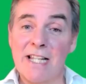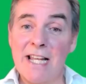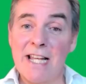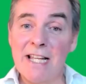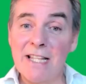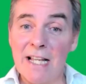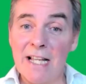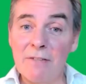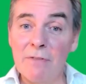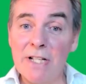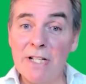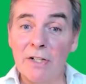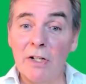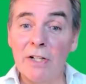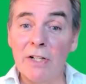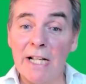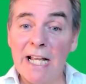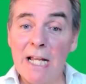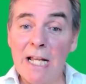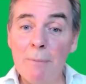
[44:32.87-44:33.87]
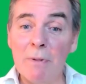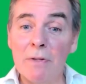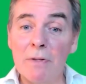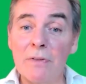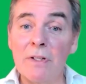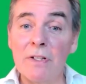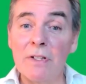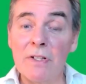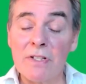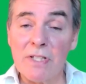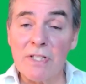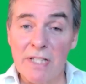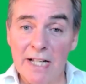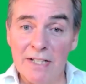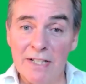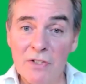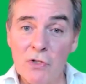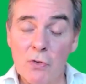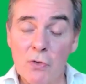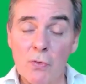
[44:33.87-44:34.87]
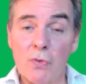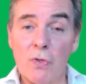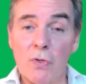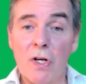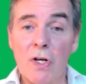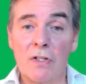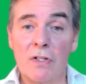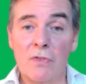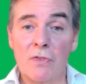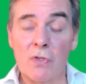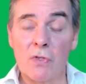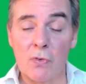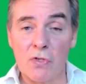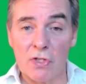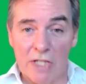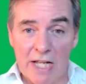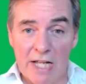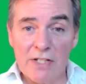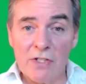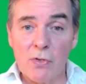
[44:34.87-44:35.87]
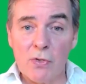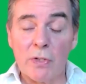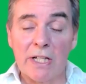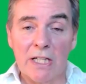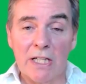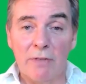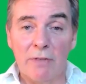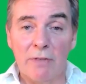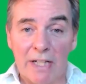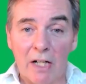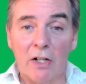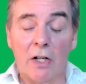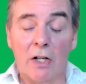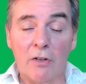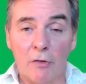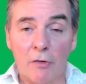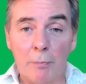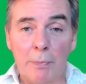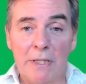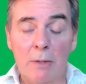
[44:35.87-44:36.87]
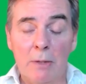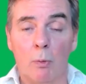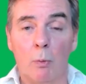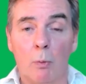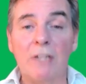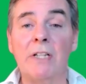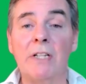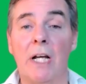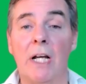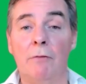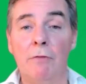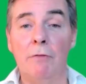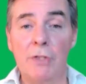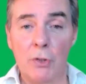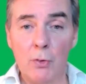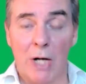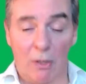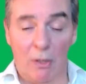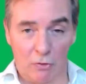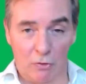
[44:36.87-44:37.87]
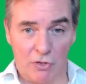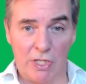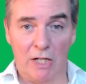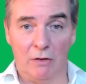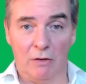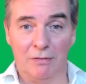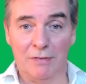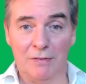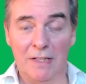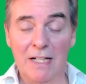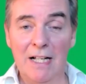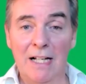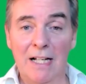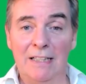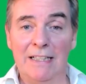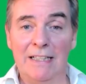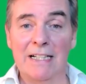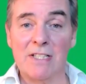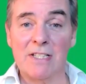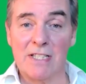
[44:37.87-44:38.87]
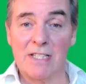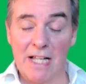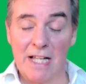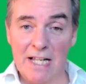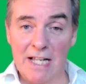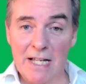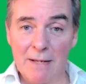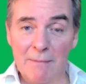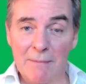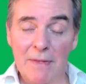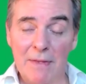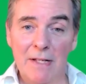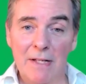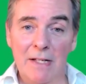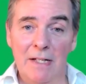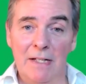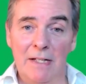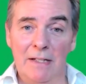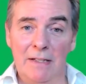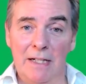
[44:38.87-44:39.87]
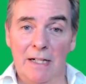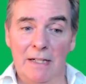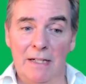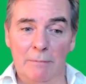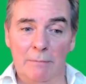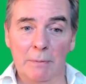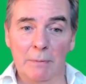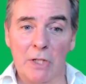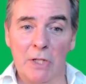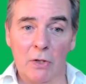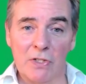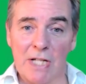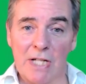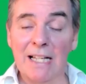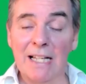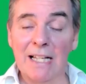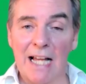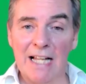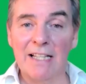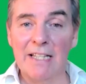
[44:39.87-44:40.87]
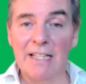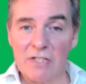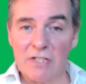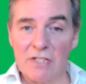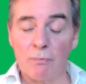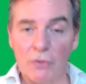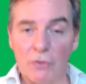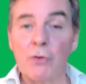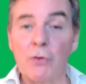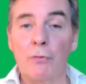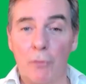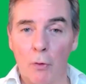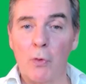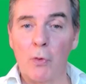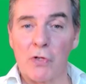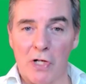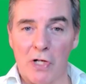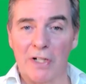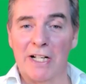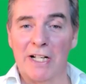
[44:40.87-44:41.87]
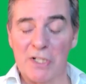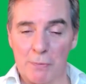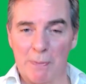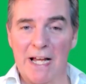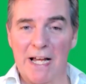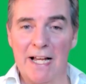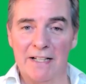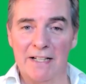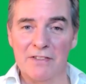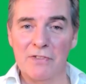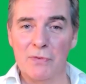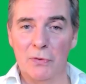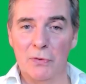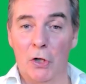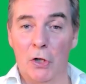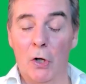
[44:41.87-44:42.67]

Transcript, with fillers: say that we are not able then to stay together with a lot of people. What can we do ourselves? Let's say, because I like this, what you focus on expands,